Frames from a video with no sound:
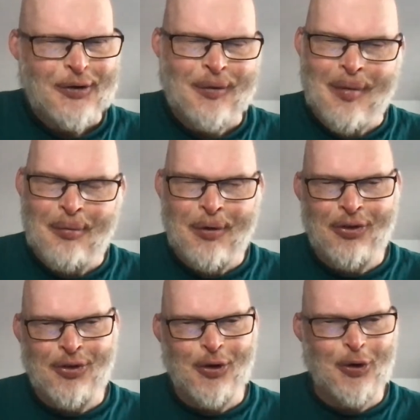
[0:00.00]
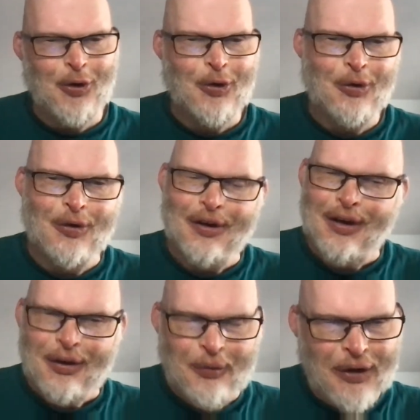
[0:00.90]
Remember to
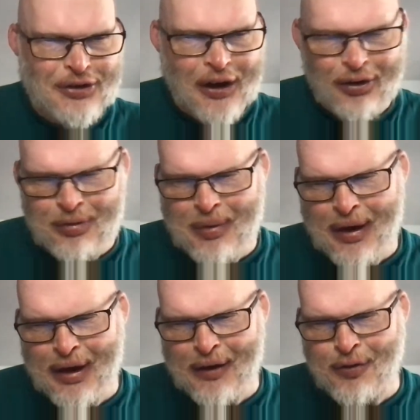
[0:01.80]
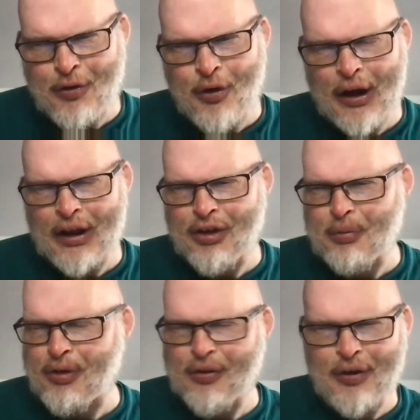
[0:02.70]
reach out to me if you've got any
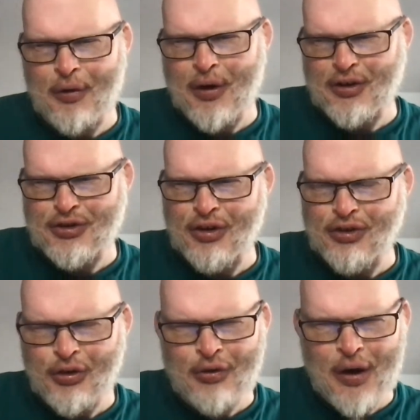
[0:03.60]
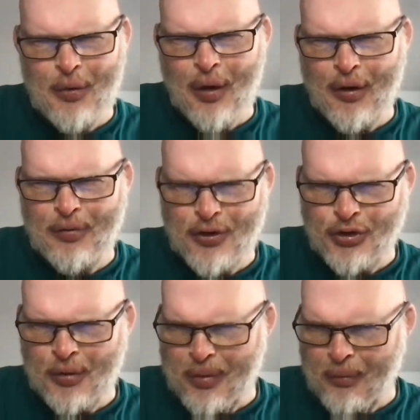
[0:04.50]
specific questions. You're very welcome to
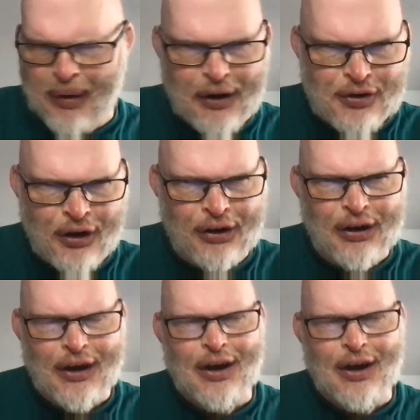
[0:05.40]
join me on Patreon.